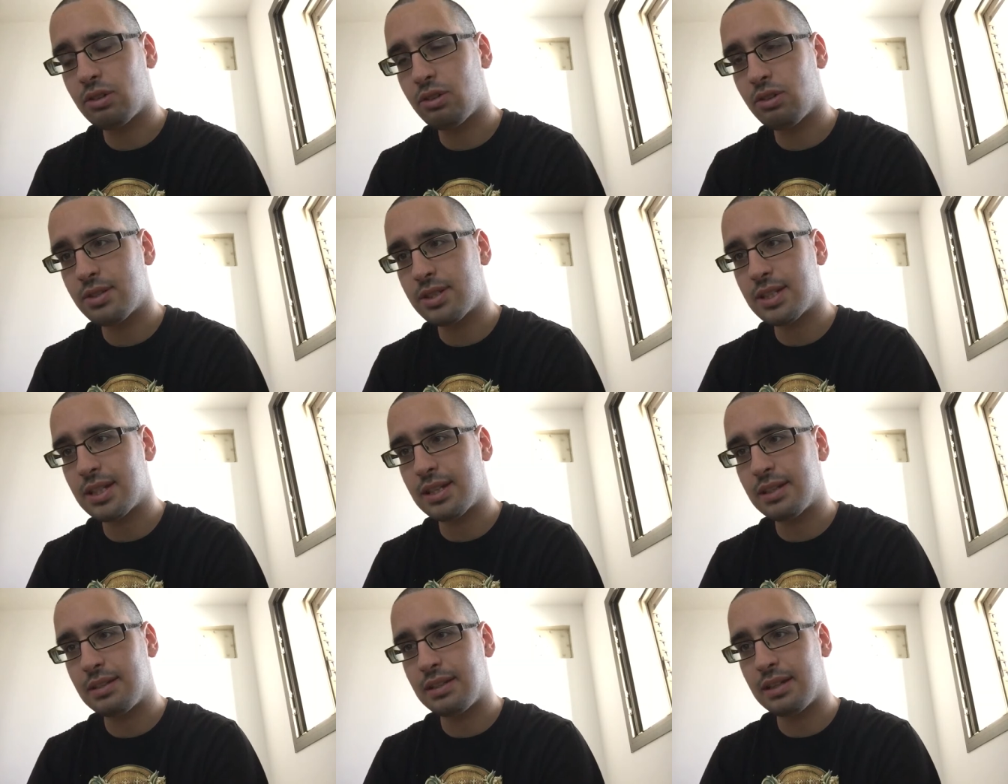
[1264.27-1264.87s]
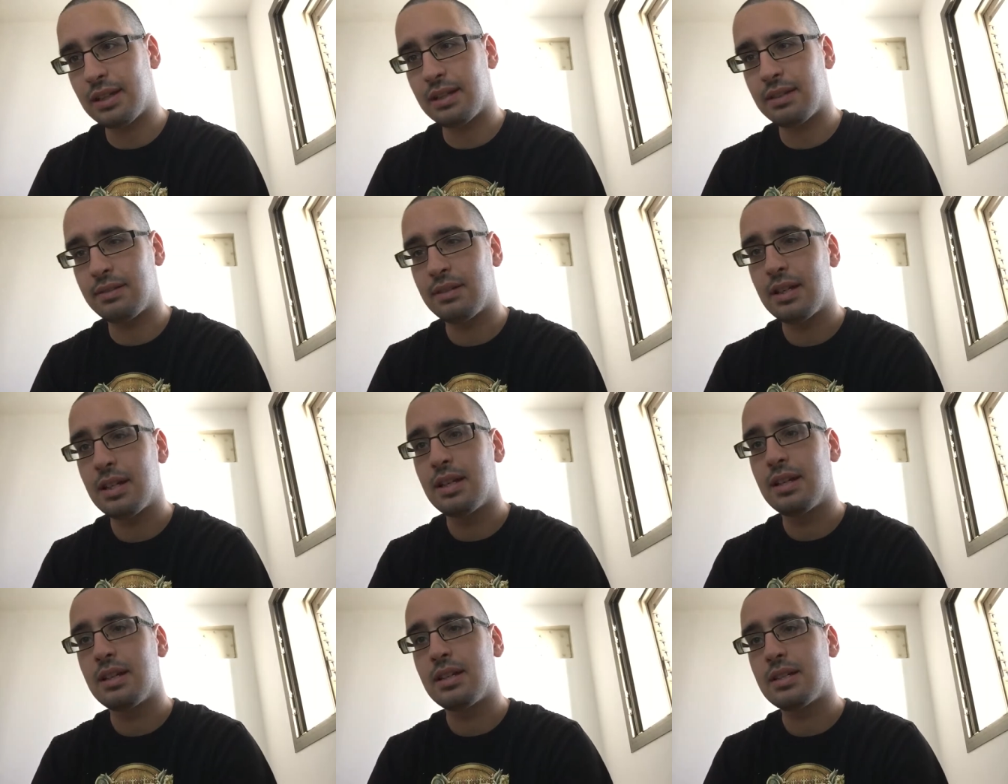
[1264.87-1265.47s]
Constantine
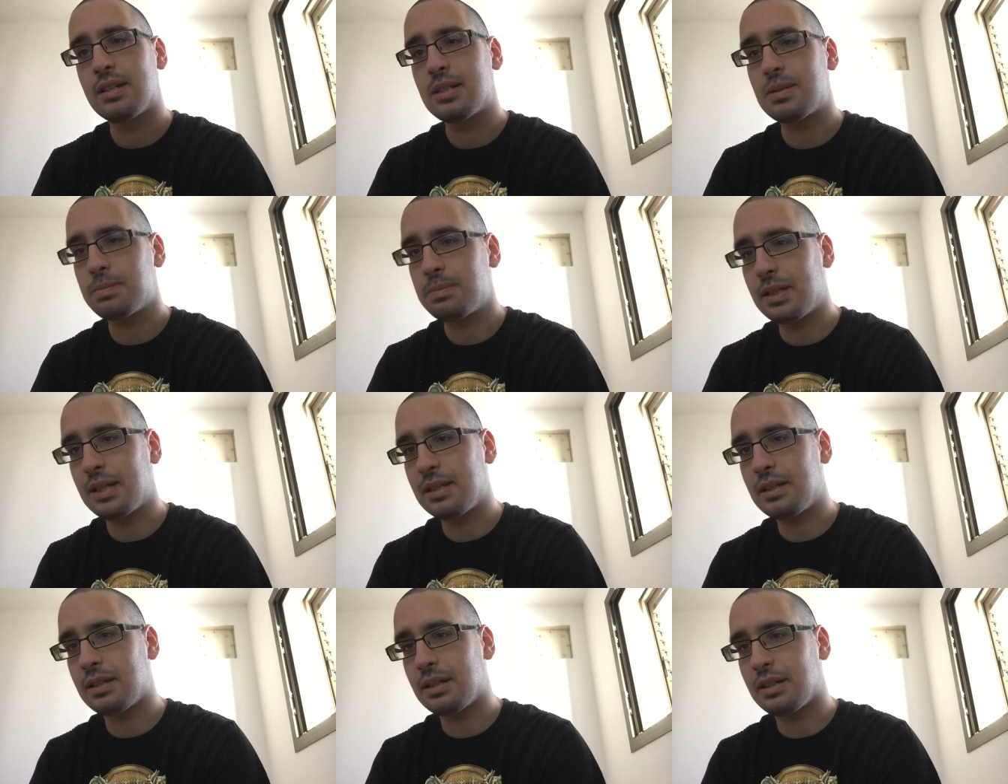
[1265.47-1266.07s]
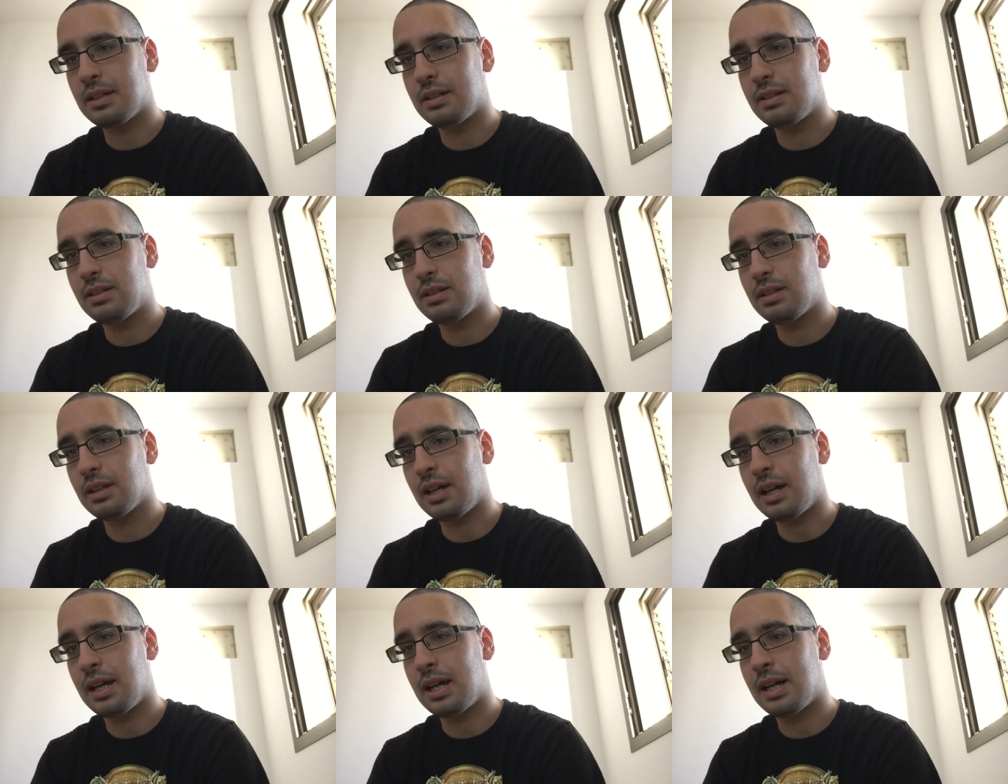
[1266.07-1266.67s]
splitted,
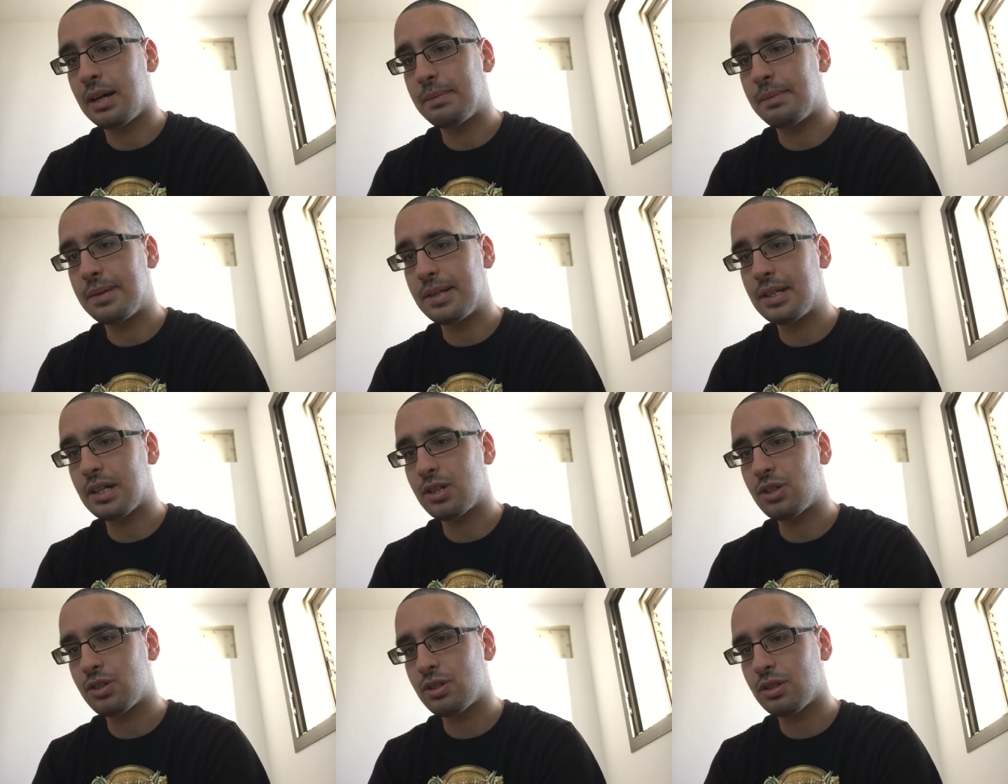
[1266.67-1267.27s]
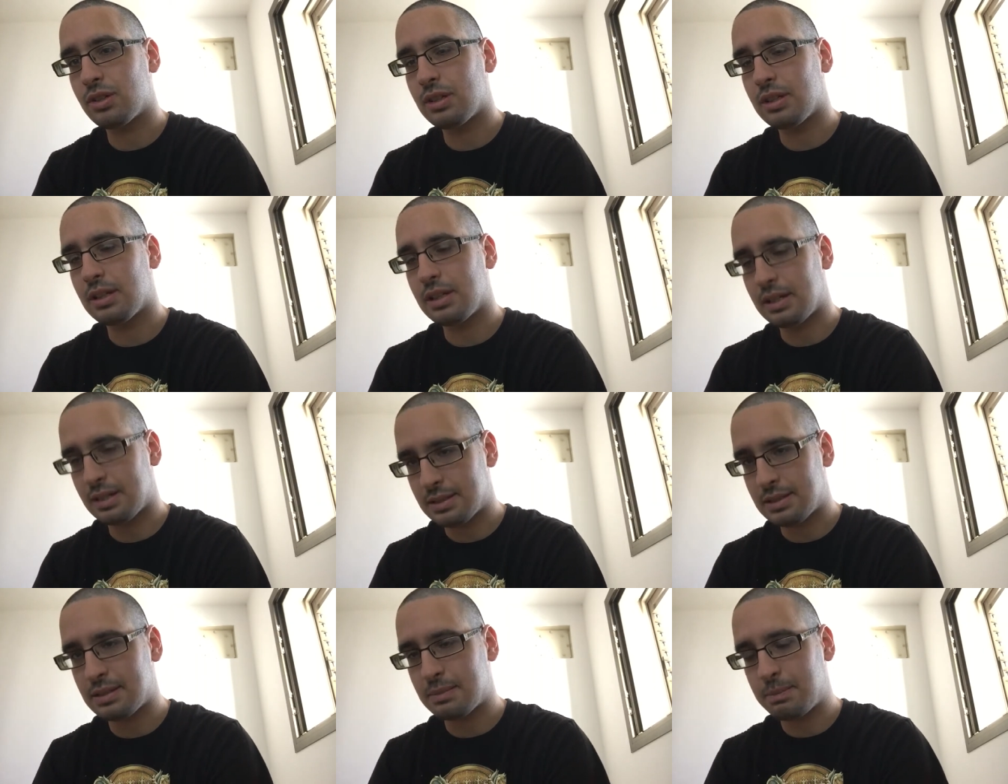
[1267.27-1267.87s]
um, it actually uh,
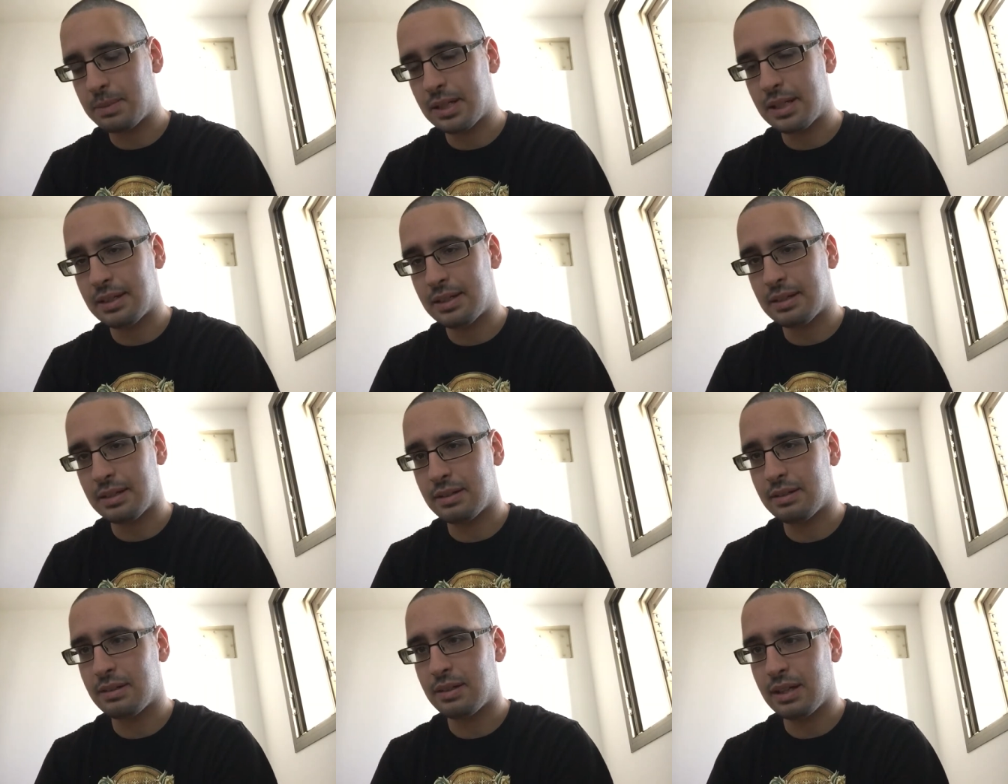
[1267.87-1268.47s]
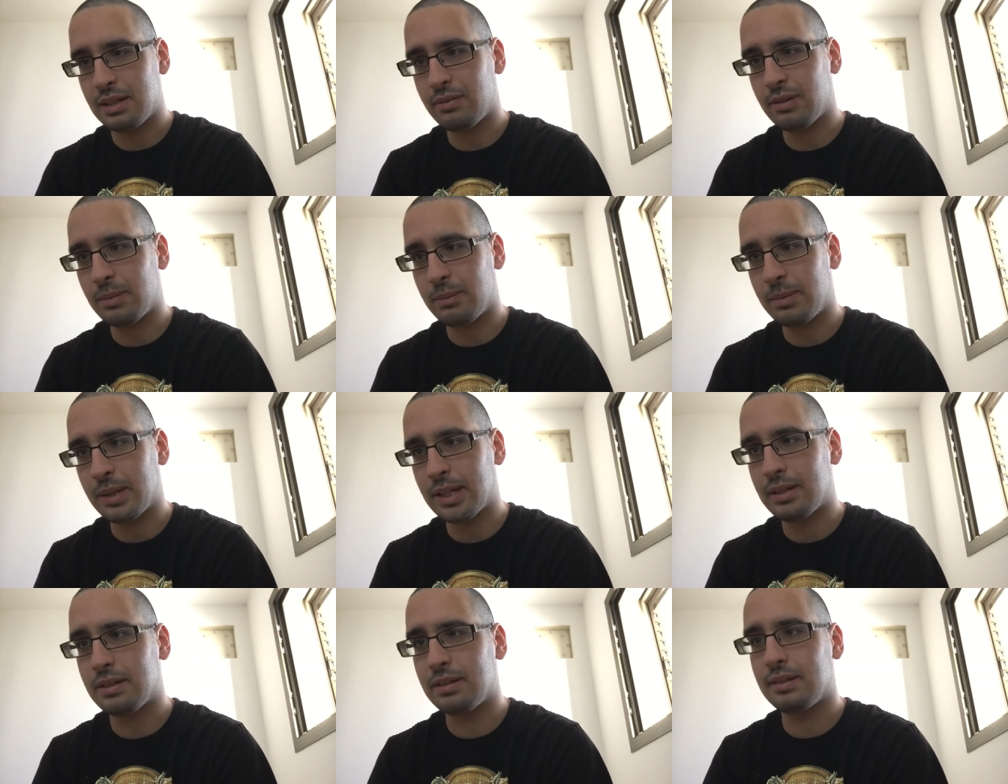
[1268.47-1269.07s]
splitted, never
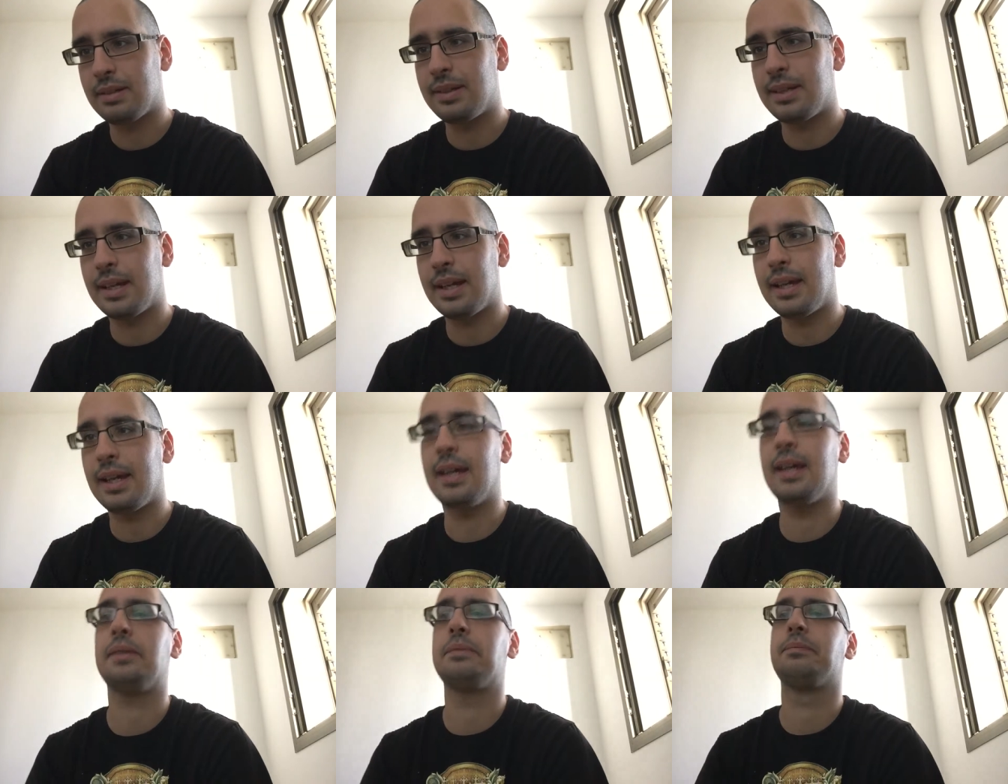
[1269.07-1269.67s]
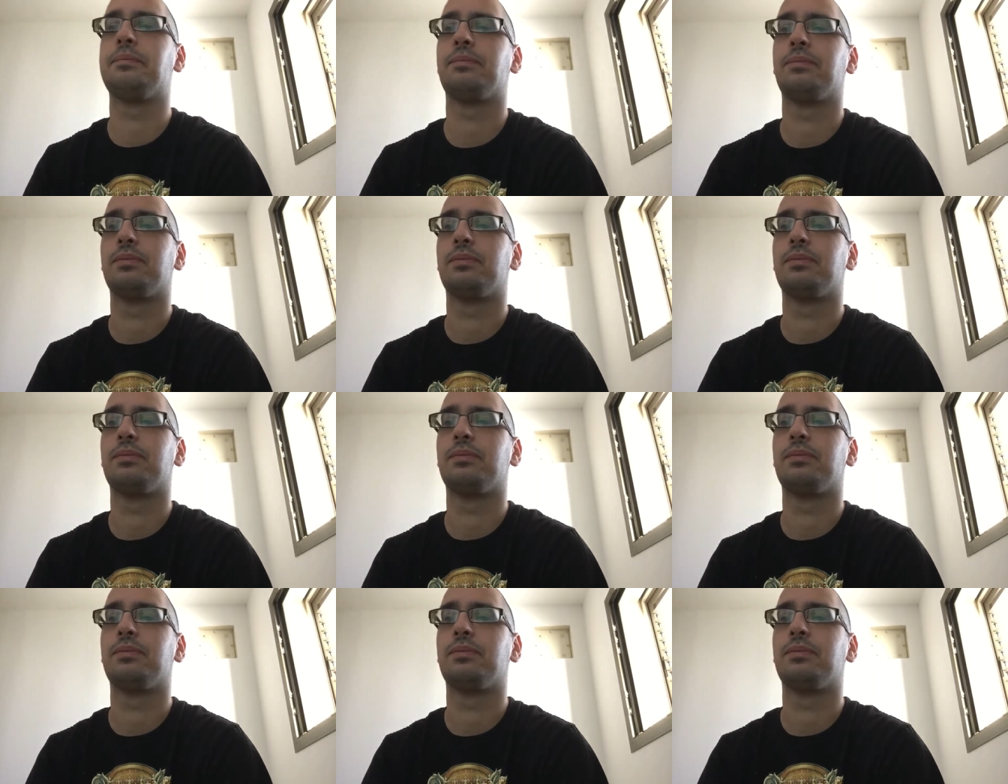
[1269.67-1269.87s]
mind, the